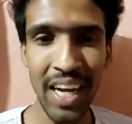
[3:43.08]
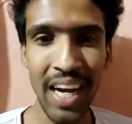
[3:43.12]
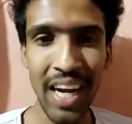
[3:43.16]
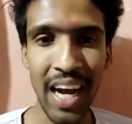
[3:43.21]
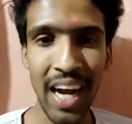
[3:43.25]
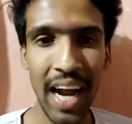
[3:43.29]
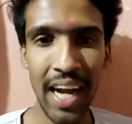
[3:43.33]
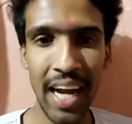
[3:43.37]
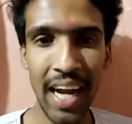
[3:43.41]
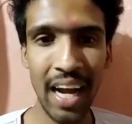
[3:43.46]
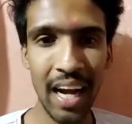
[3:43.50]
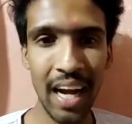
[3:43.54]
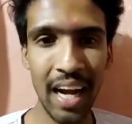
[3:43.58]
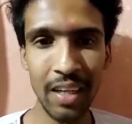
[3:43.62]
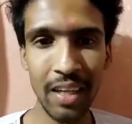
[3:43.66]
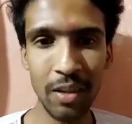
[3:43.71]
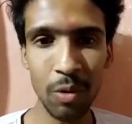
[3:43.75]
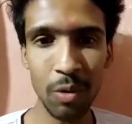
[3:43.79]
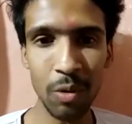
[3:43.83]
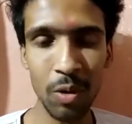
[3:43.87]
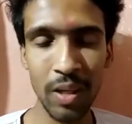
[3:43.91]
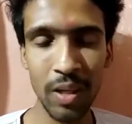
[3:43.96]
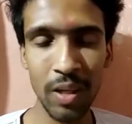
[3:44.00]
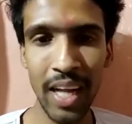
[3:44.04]
and I
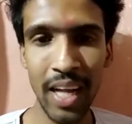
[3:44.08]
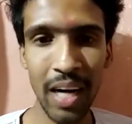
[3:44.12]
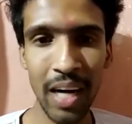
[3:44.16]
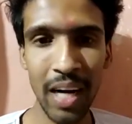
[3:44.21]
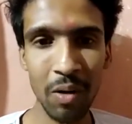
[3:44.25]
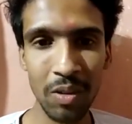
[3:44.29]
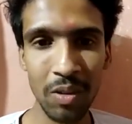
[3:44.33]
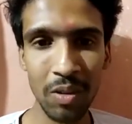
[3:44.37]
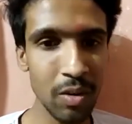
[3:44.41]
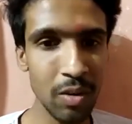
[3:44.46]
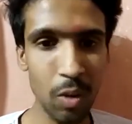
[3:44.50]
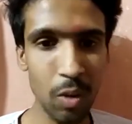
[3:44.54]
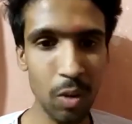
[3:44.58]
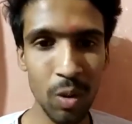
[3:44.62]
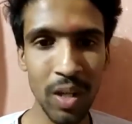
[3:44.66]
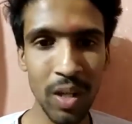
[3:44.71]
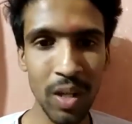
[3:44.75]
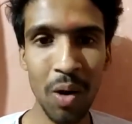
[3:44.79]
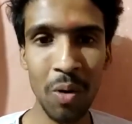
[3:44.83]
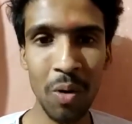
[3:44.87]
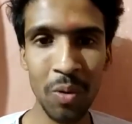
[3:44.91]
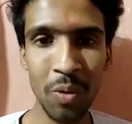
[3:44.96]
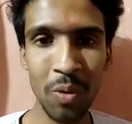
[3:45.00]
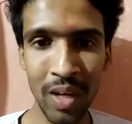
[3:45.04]
told
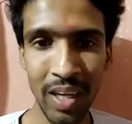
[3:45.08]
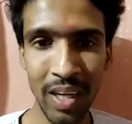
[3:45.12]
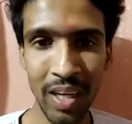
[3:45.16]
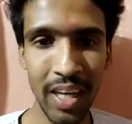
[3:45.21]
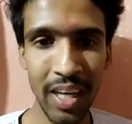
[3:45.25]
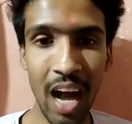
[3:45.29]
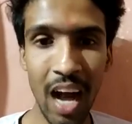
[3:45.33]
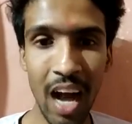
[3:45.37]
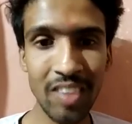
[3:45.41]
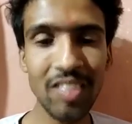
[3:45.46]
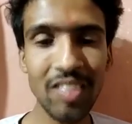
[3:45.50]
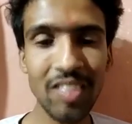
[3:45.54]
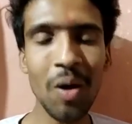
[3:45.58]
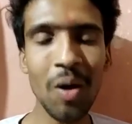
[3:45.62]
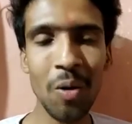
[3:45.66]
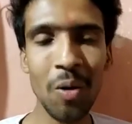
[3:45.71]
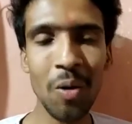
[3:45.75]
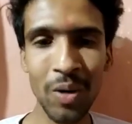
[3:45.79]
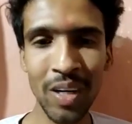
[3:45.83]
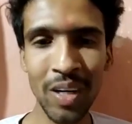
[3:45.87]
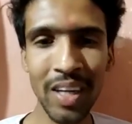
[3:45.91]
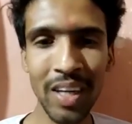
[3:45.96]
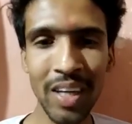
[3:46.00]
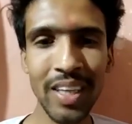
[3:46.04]
the owner, that asked the
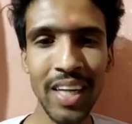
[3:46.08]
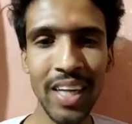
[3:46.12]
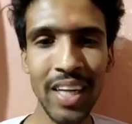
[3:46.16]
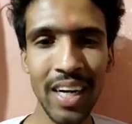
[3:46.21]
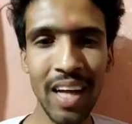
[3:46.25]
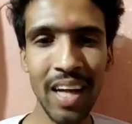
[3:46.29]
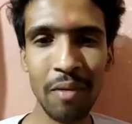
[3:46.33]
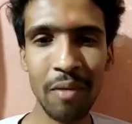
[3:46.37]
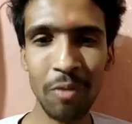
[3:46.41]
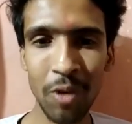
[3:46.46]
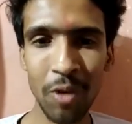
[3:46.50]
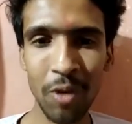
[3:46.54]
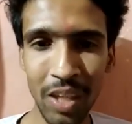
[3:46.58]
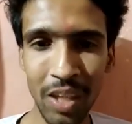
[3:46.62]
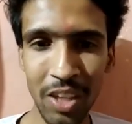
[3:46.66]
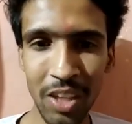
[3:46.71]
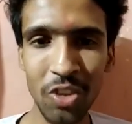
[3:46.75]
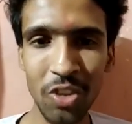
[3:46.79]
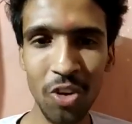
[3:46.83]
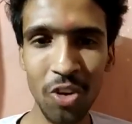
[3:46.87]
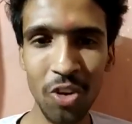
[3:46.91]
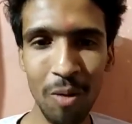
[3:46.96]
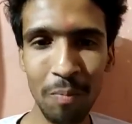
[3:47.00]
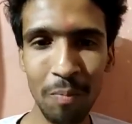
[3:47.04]
owner that I want a
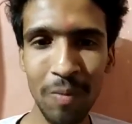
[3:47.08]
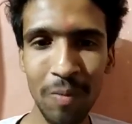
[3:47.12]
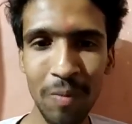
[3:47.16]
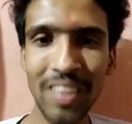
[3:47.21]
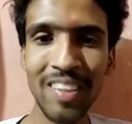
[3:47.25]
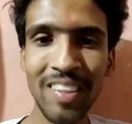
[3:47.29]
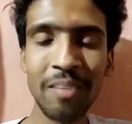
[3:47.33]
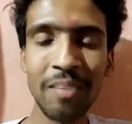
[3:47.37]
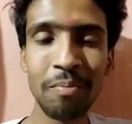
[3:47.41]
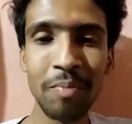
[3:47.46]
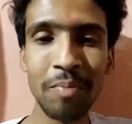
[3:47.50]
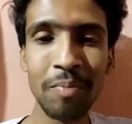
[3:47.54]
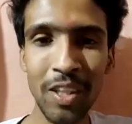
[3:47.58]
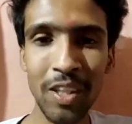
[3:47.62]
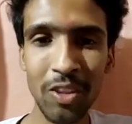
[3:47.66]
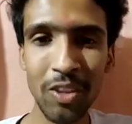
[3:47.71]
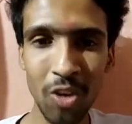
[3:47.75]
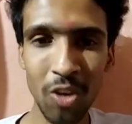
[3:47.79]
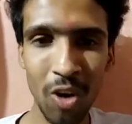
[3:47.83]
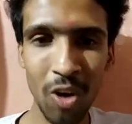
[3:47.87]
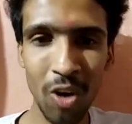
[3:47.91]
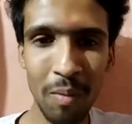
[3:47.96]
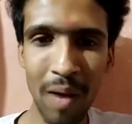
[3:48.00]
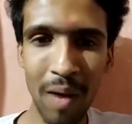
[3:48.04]
job. Please give me a
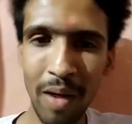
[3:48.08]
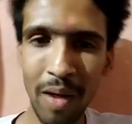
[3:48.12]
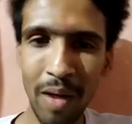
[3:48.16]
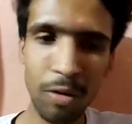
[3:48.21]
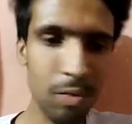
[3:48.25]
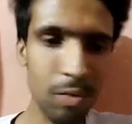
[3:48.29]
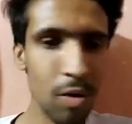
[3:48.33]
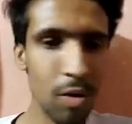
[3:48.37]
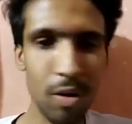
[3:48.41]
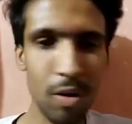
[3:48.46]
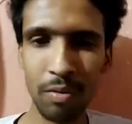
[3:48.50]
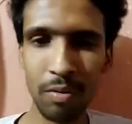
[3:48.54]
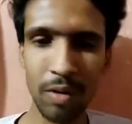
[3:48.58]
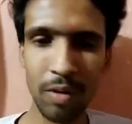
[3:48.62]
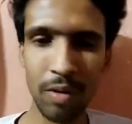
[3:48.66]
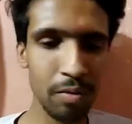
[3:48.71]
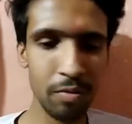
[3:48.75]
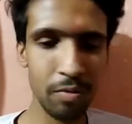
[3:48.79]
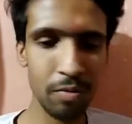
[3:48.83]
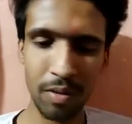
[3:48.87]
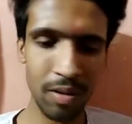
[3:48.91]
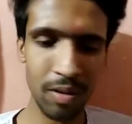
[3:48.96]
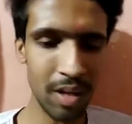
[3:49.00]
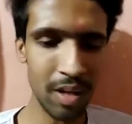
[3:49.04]
job. I would work.
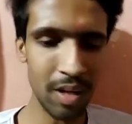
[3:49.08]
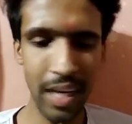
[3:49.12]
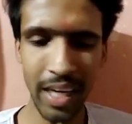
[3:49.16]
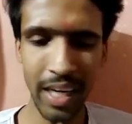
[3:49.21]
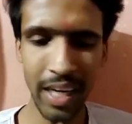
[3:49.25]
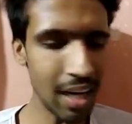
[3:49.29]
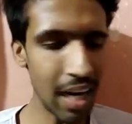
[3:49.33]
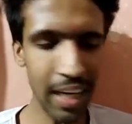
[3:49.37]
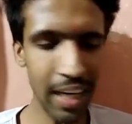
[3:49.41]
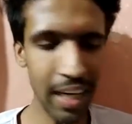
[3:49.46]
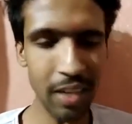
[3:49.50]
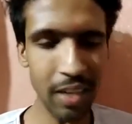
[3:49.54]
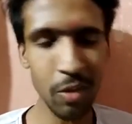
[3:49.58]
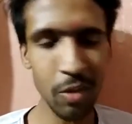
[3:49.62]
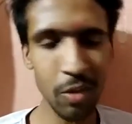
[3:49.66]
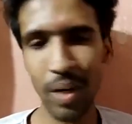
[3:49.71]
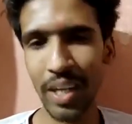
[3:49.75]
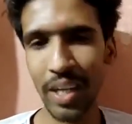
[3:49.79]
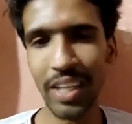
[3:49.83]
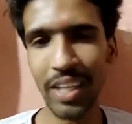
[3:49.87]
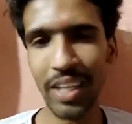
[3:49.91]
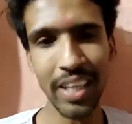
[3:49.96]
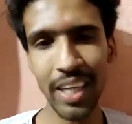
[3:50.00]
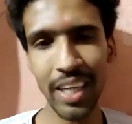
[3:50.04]
I can do
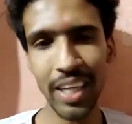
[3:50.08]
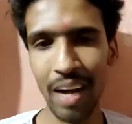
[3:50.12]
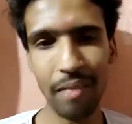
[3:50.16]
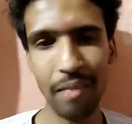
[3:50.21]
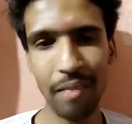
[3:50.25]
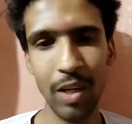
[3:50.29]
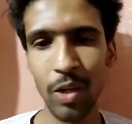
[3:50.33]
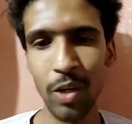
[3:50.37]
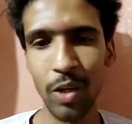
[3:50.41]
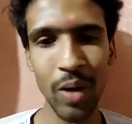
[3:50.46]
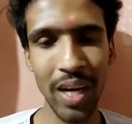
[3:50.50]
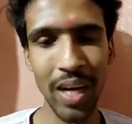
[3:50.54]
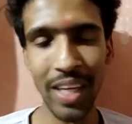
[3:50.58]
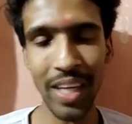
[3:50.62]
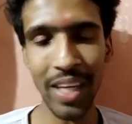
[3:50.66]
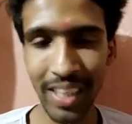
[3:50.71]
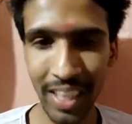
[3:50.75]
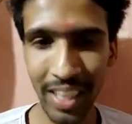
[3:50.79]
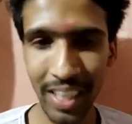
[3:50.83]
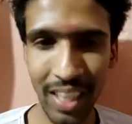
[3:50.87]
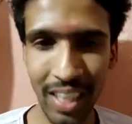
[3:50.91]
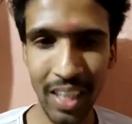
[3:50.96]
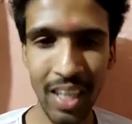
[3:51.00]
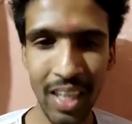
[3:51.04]
anything. I will do
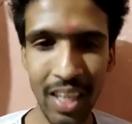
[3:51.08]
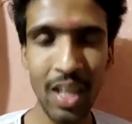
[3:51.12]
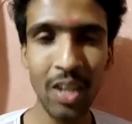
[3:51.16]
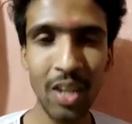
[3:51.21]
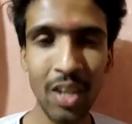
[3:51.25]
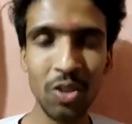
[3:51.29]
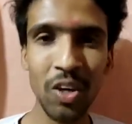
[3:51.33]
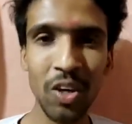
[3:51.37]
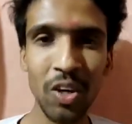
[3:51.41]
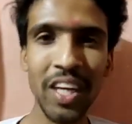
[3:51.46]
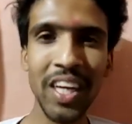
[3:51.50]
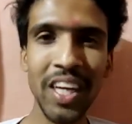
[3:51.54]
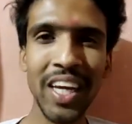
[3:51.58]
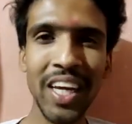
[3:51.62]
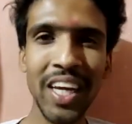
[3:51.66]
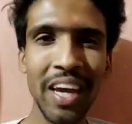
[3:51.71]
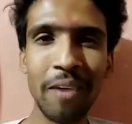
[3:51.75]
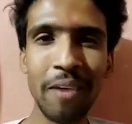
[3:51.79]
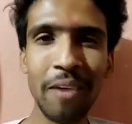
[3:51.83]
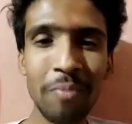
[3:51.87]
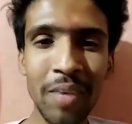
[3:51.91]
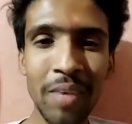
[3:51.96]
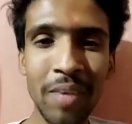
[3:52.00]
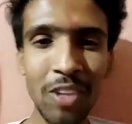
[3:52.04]
anything. So he
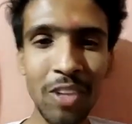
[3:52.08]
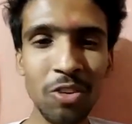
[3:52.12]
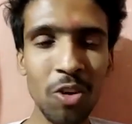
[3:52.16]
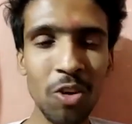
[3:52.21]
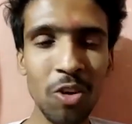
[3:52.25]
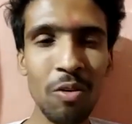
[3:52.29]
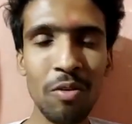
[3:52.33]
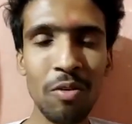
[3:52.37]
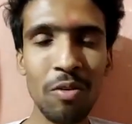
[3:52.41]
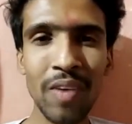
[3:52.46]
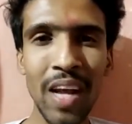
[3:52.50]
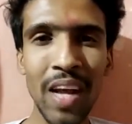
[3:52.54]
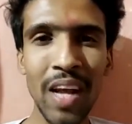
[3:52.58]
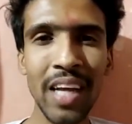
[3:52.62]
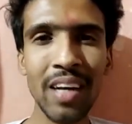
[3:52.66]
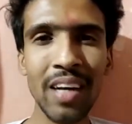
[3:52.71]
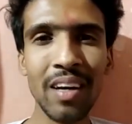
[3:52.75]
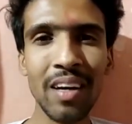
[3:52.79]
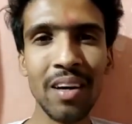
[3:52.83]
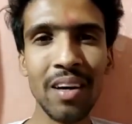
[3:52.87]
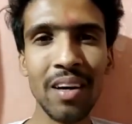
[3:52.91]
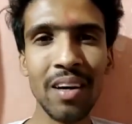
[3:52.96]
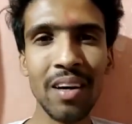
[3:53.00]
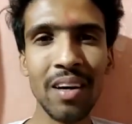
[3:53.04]
gave me a job
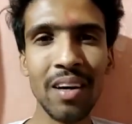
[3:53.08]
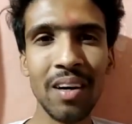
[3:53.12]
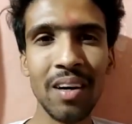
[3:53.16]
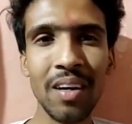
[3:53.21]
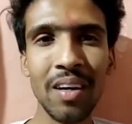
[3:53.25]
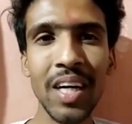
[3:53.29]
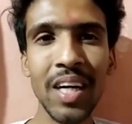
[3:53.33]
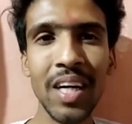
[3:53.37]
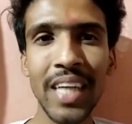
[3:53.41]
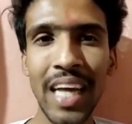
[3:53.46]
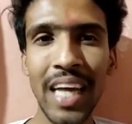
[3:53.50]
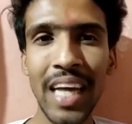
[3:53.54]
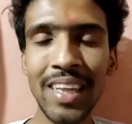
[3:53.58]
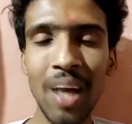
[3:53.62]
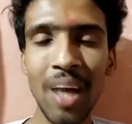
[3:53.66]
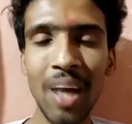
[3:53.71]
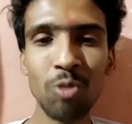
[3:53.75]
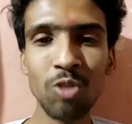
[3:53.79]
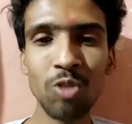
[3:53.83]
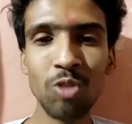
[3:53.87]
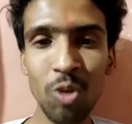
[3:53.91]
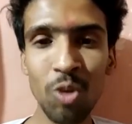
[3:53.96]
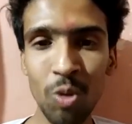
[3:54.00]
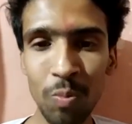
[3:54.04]
of
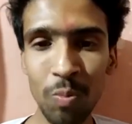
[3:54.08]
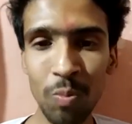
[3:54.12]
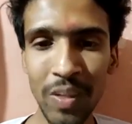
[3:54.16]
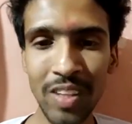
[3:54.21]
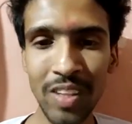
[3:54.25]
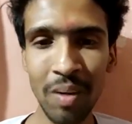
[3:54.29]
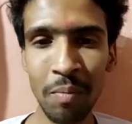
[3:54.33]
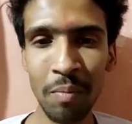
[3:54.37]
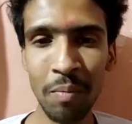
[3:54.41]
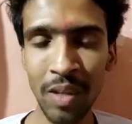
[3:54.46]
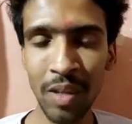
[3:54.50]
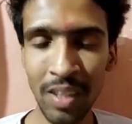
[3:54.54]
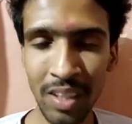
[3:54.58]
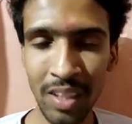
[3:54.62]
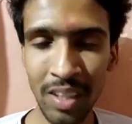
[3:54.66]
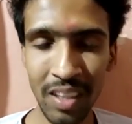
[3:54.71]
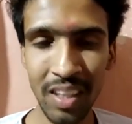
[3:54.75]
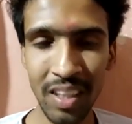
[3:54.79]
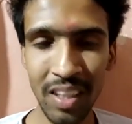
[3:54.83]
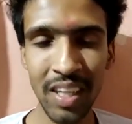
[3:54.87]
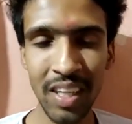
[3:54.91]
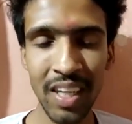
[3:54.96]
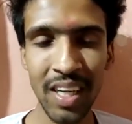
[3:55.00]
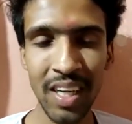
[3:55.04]
10,000 rupees a month,
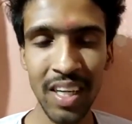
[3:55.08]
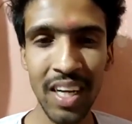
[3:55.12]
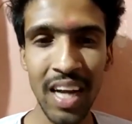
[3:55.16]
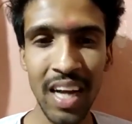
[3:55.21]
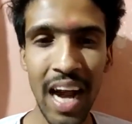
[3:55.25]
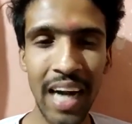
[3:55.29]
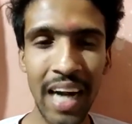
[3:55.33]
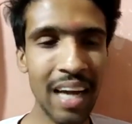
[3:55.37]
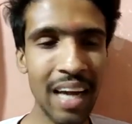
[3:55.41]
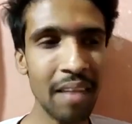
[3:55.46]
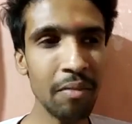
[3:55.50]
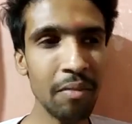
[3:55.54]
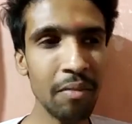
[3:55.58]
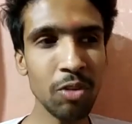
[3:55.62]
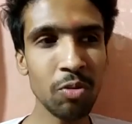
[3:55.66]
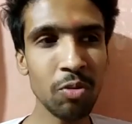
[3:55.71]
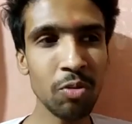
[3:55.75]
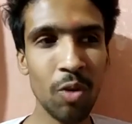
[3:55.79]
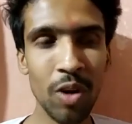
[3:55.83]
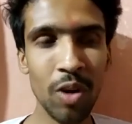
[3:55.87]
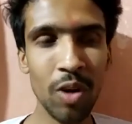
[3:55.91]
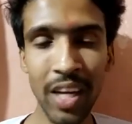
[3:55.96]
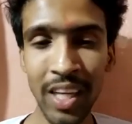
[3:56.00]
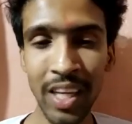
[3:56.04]
and I was
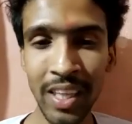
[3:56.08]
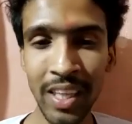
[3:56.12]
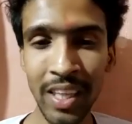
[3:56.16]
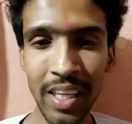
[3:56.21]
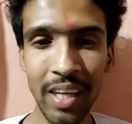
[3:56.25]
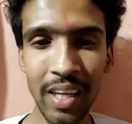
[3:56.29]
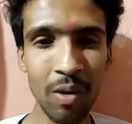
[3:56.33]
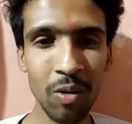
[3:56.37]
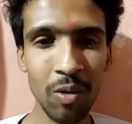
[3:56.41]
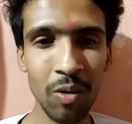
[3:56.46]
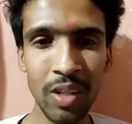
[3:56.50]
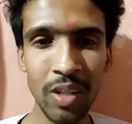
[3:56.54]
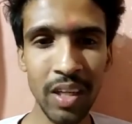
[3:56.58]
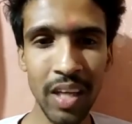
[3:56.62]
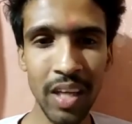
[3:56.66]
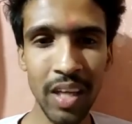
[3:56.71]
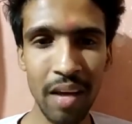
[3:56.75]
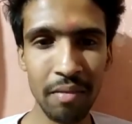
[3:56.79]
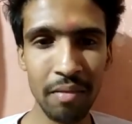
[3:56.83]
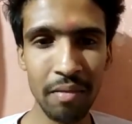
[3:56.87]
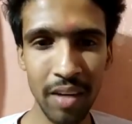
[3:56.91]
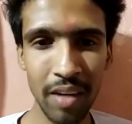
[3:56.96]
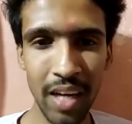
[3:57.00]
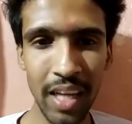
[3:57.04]
working there on the
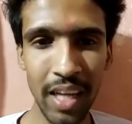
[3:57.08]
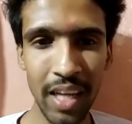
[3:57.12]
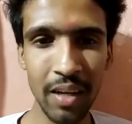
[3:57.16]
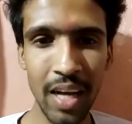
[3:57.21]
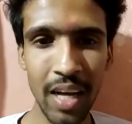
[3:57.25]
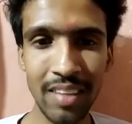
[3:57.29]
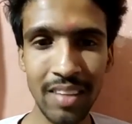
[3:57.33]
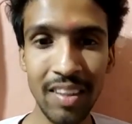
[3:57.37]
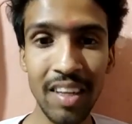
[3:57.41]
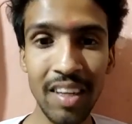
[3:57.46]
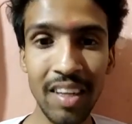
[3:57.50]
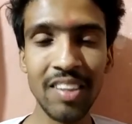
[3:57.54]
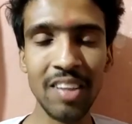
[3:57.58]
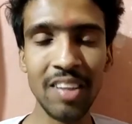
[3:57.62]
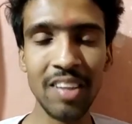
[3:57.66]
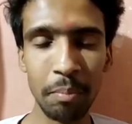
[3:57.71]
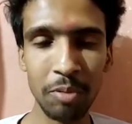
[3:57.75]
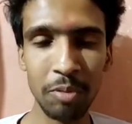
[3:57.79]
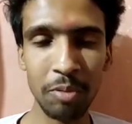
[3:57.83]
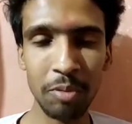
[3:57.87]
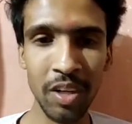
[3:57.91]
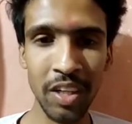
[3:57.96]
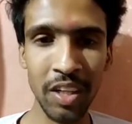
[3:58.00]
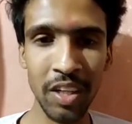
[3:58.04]
cafe like as a
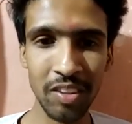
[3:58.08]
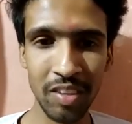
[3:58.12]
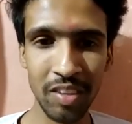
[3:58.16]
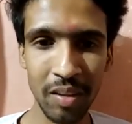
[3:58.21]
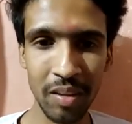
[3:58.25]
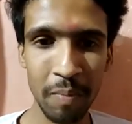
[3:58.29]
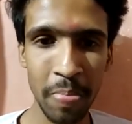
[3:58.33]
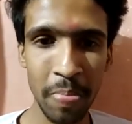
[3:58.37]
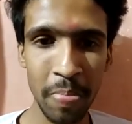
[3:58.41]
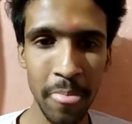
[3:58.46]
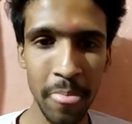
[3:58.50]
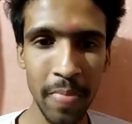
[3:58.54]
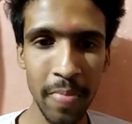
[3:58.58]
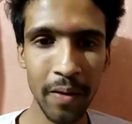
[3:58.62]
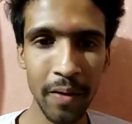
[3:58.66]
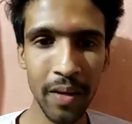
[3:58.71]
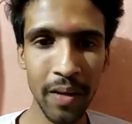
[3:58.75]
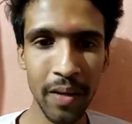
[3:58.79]
receptionist. Okay.